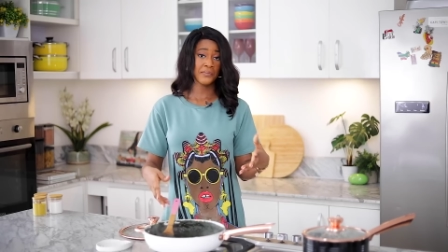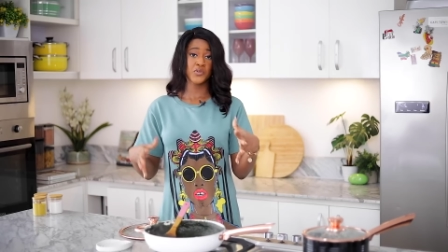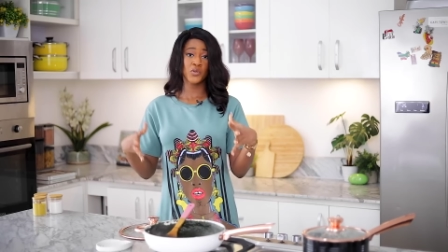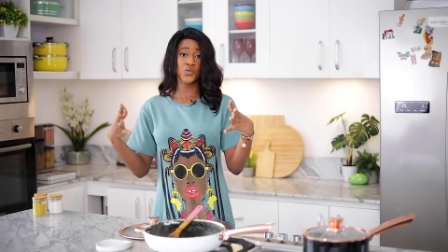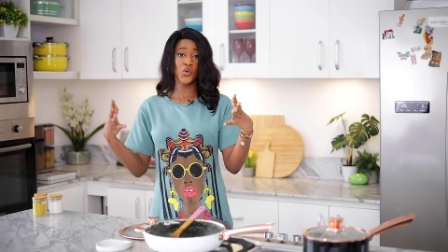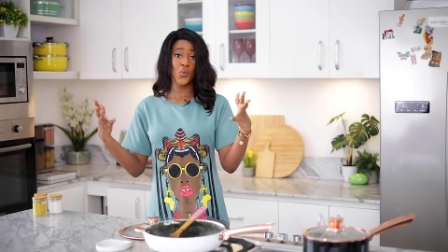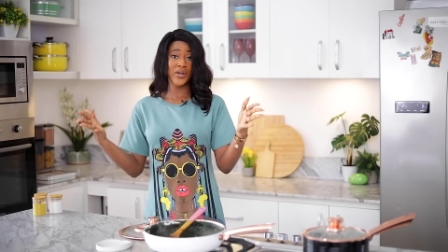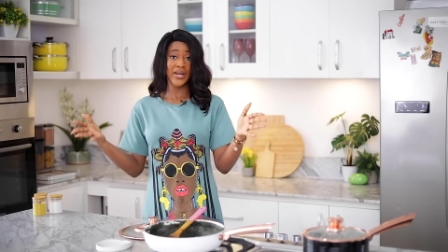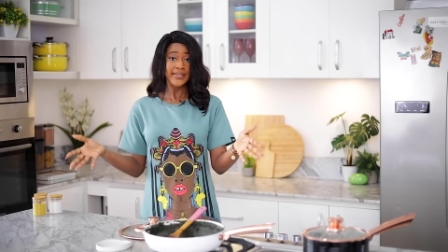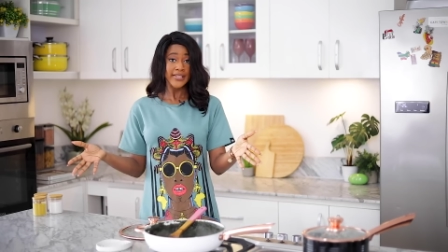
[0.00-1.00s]
not so sure
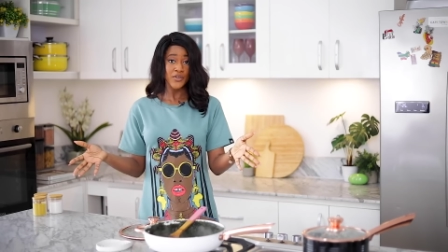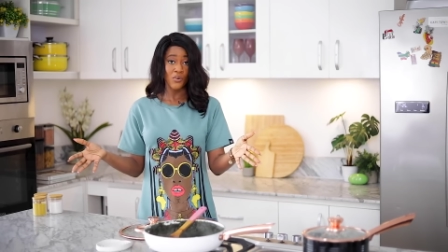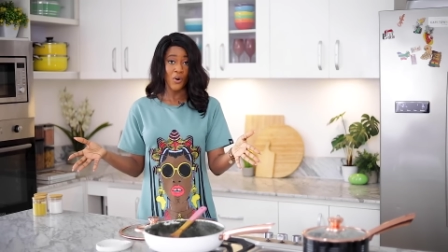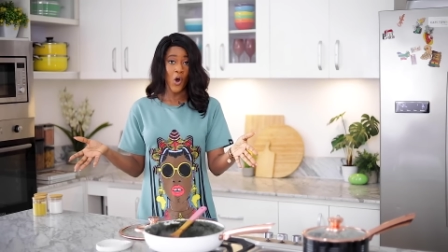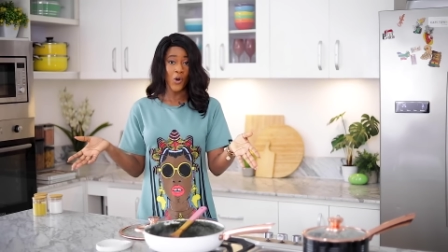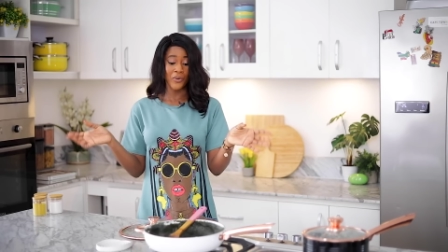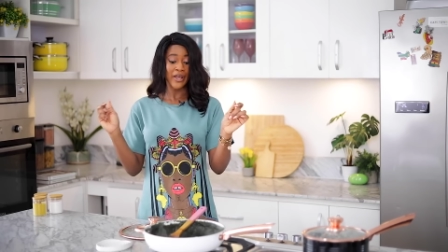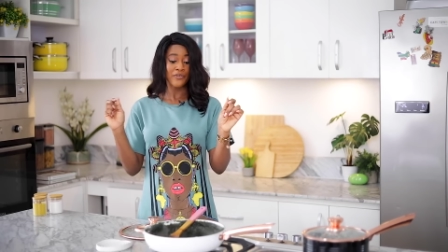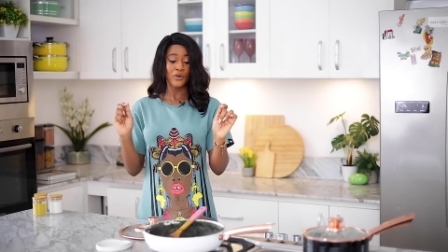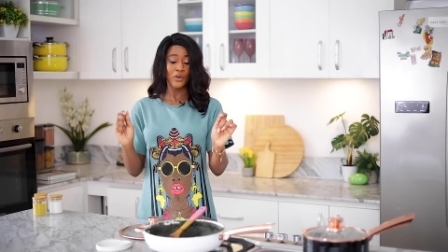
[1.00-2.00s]
what I did wrong, but
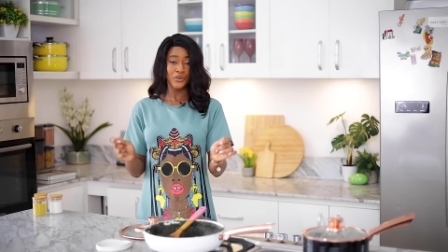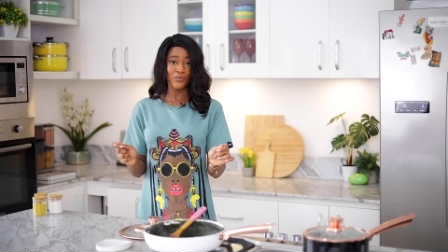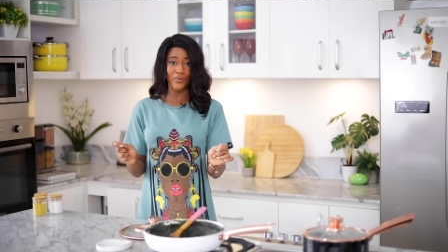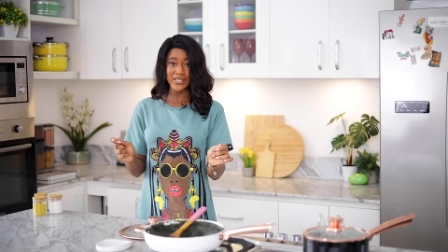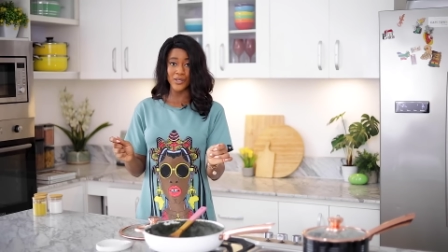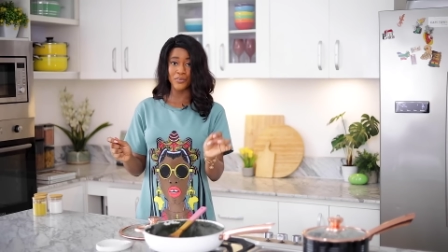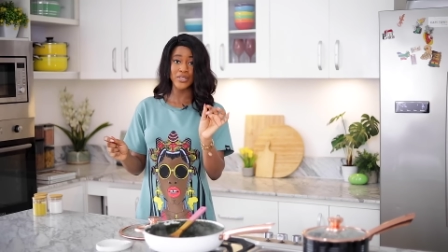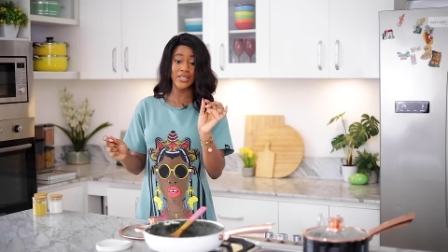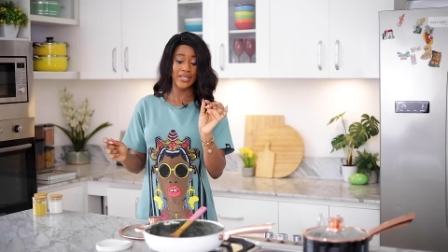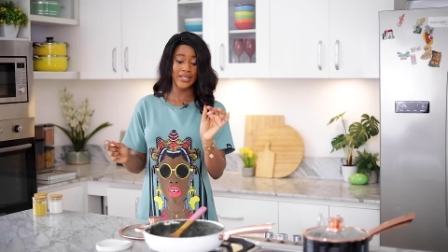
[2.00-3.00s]
I followed the recipe
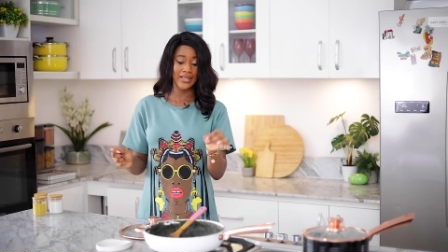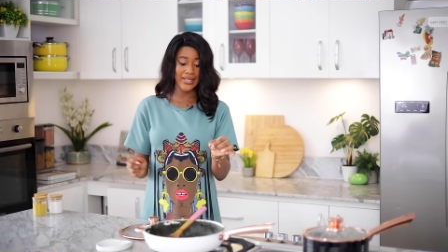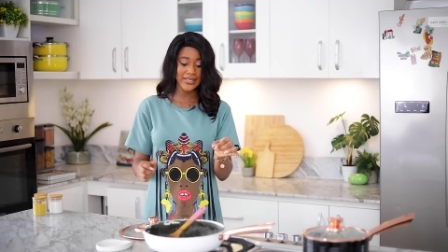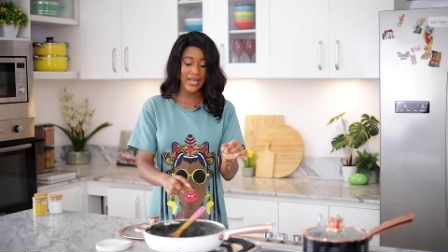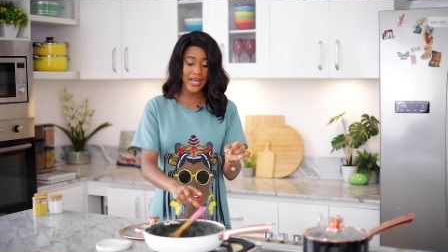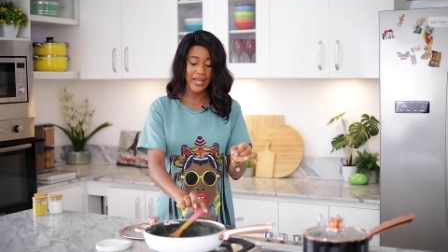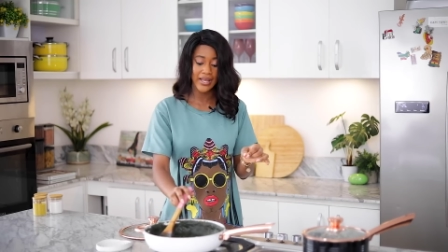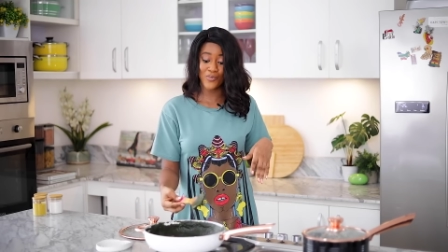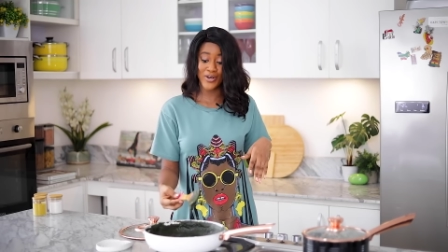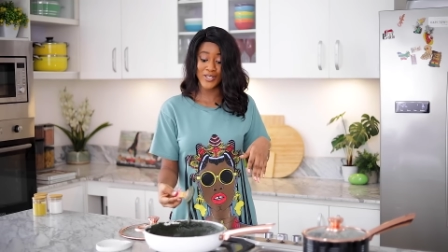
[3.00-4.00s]
to the latter.
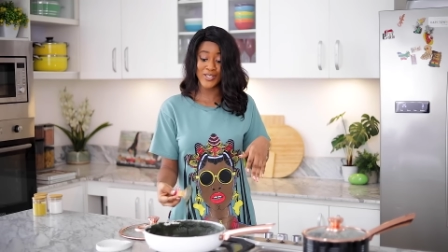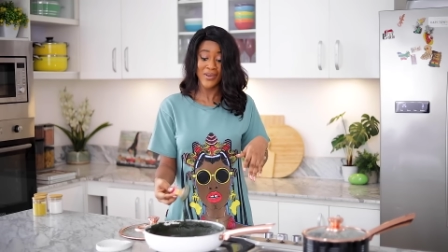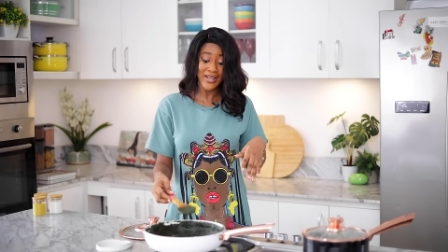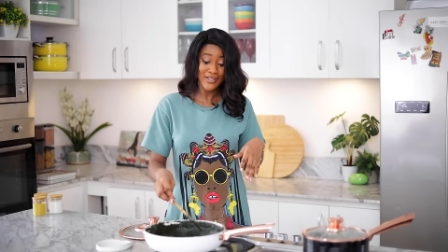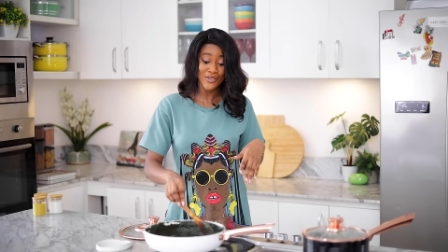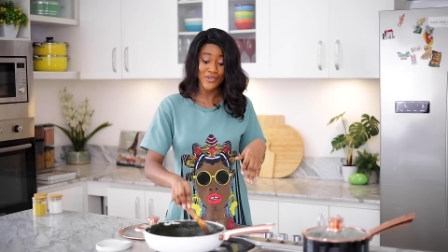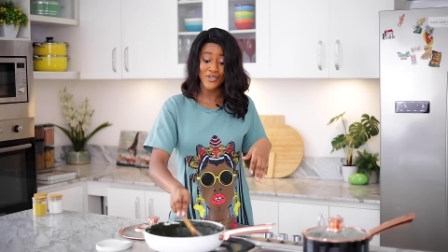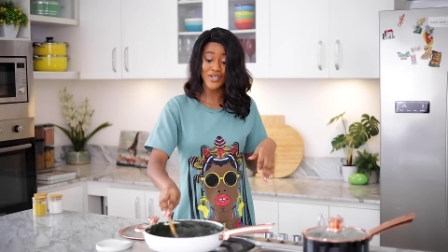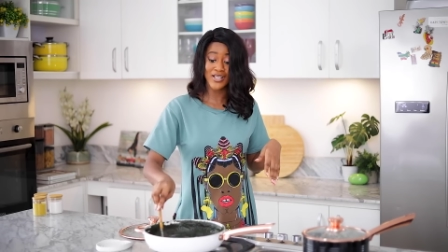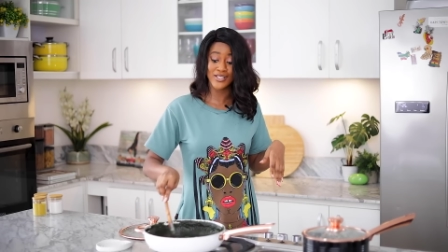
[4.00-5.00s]
But it's smelling
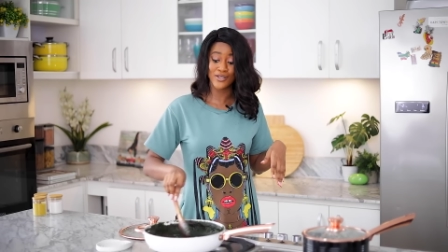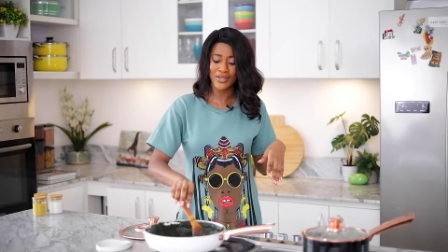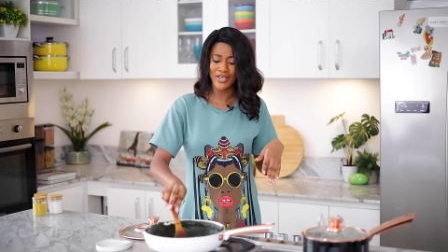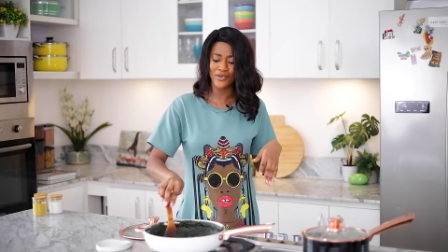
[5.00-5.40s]
good, it's looking